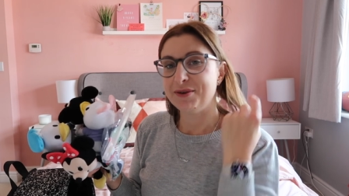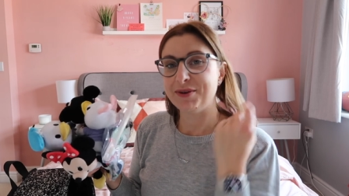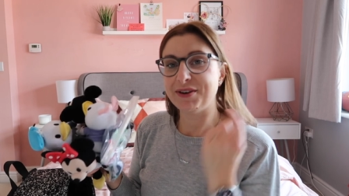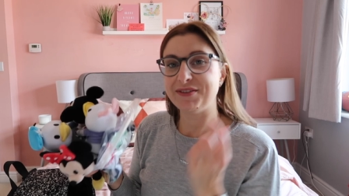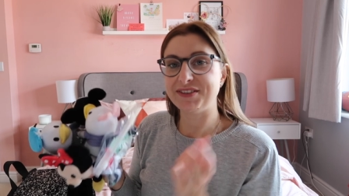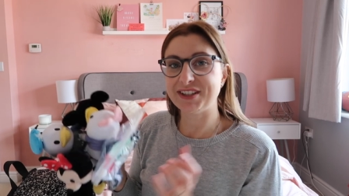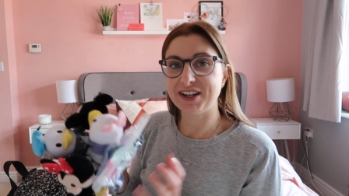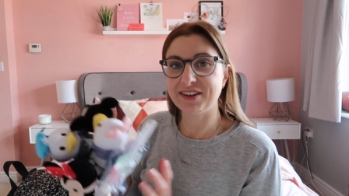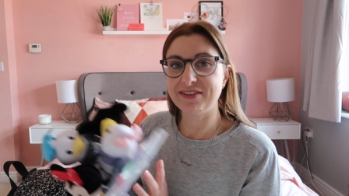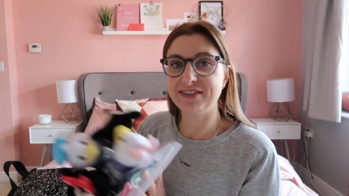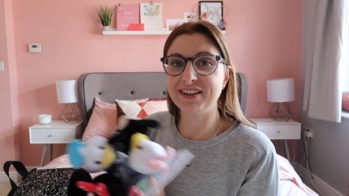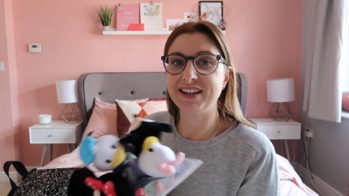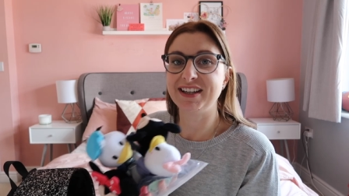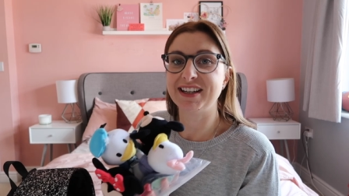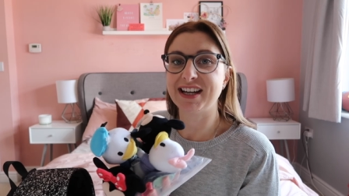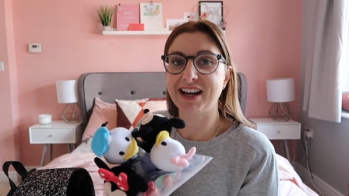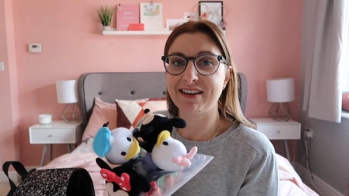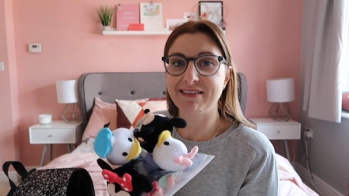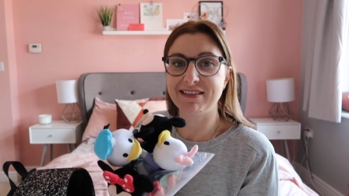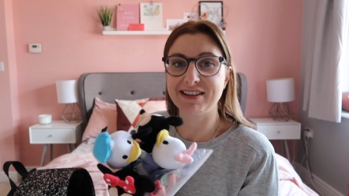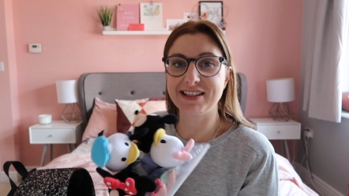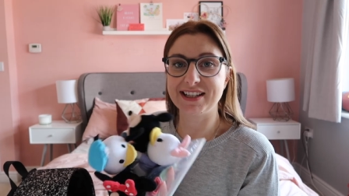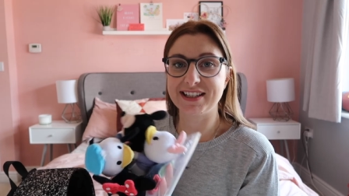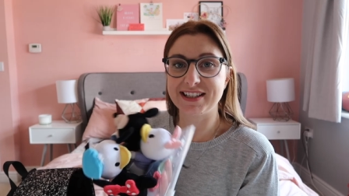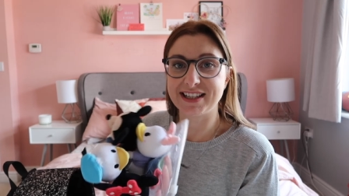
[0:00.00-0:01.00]
we've definitely
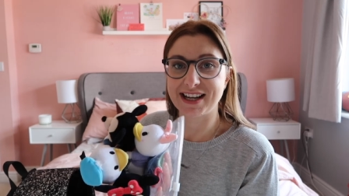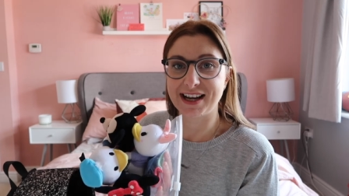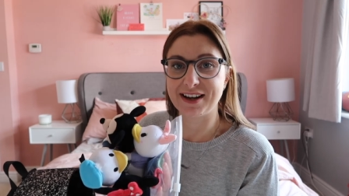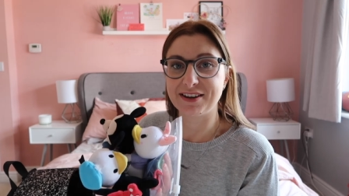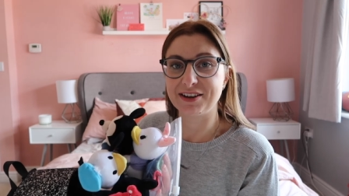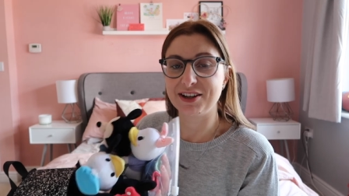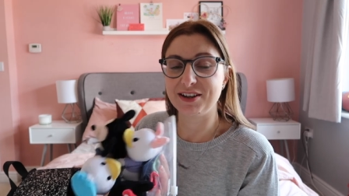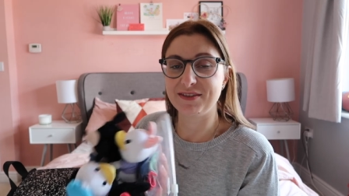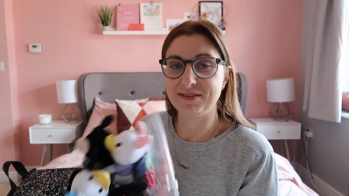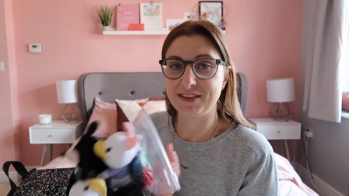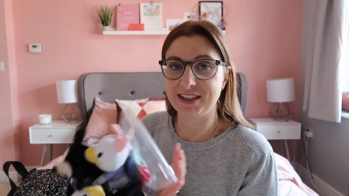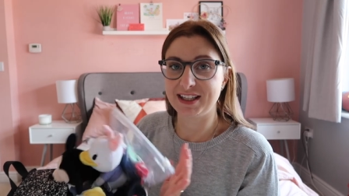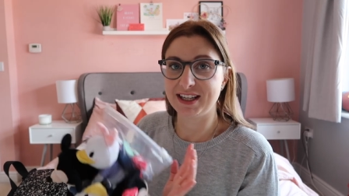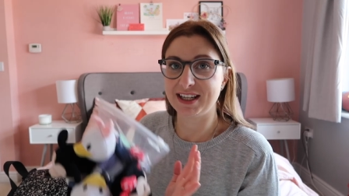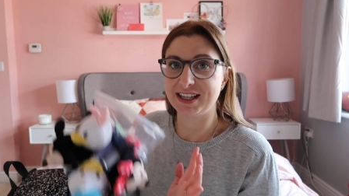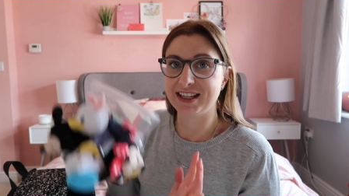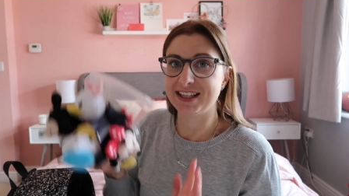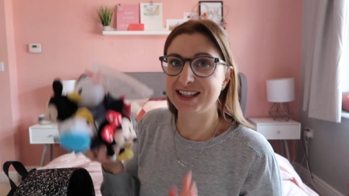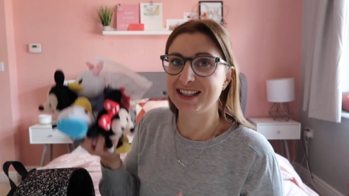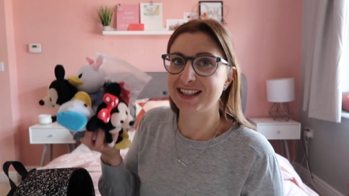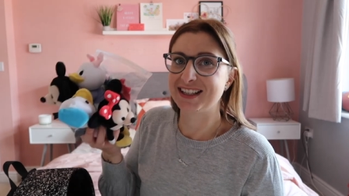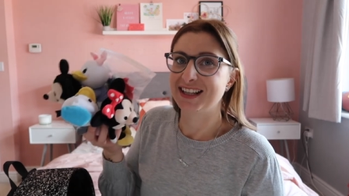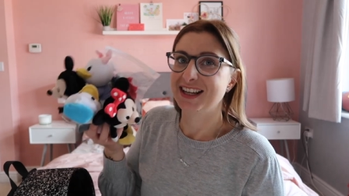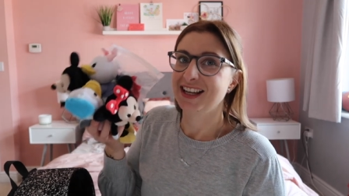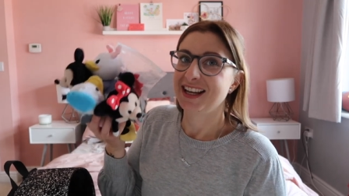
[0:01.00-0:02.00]
narrowed it down over the
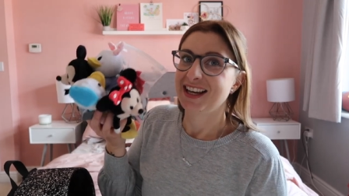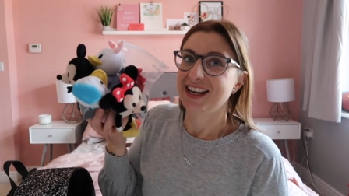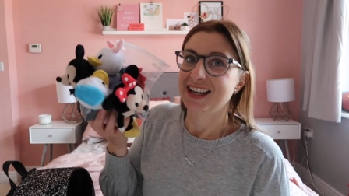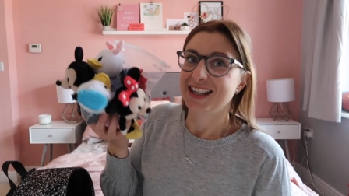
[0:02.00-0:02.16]
years.